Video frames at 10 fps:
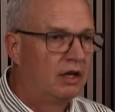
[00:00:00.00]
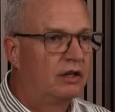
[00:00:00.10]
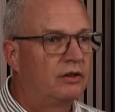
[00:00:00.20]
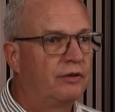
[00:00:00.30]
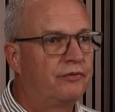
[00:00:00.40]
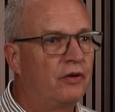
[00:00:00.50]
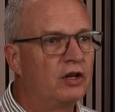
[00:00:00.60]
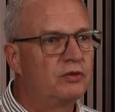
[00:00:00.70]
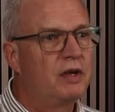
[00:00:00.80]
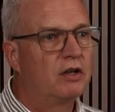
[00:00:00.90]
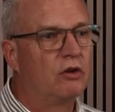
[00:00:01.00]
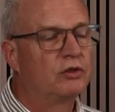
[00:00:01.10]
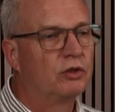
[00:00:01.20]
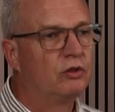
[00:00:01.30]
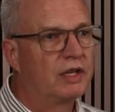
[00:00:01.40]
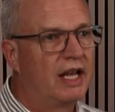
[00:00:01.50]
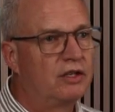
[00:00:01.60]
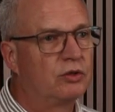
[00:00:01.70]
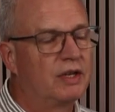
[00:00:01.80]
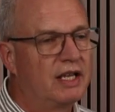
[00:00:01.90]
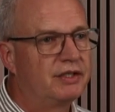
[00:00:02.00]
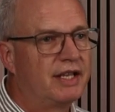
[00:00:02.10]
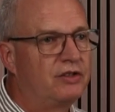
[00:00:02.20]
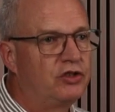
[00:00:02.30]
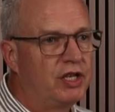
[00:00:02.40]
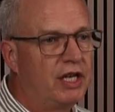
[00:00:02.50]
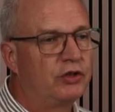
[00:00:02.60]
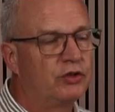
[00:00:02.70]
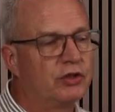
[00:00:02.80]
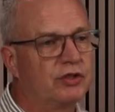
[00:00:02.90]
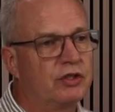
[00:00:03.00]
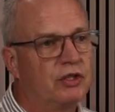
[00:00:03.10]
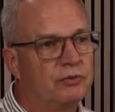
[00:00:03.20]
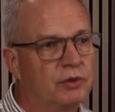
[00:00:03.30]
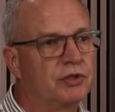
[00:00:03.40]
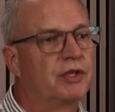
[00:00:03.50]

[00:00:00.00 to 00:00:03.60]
The first we are going to look into is that Jesus was the